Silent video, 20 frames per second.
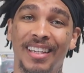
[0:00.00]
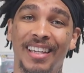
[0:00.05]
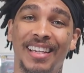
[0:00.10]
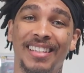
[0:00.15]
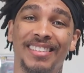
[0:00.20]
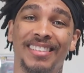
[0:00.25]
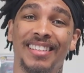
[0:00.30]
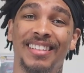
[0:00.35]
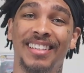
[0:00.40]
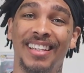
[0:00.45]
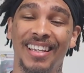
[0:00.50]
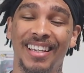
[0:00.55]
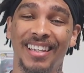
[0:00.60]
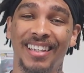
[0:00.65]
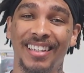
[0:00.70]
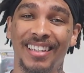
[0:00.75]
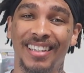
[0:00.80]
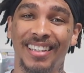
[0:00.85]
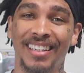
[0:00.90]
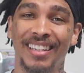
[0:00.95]
and
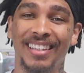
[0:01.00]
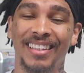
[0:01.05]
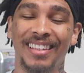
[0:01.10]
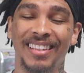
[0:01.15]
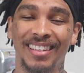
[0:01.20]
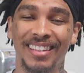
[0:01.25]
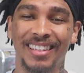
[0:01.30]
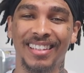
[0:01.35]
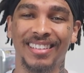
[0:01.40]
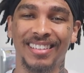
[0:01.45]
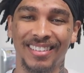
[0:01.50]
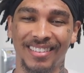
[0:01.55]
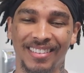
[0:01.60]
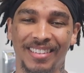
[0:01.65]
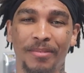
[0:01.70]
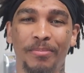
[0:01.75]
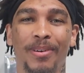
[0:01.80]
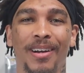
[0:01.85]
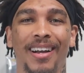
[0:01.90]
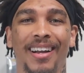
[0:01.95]
today this is
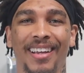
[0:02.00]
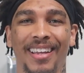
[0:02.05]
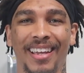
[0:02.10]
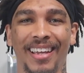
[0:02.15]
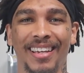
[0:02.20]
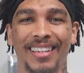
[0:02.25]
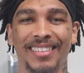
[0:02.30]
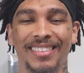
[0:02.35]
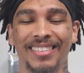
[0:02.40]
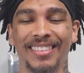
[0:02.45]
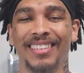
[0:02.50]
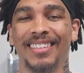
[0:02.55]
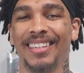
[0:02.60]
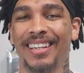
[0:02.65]
the podcast.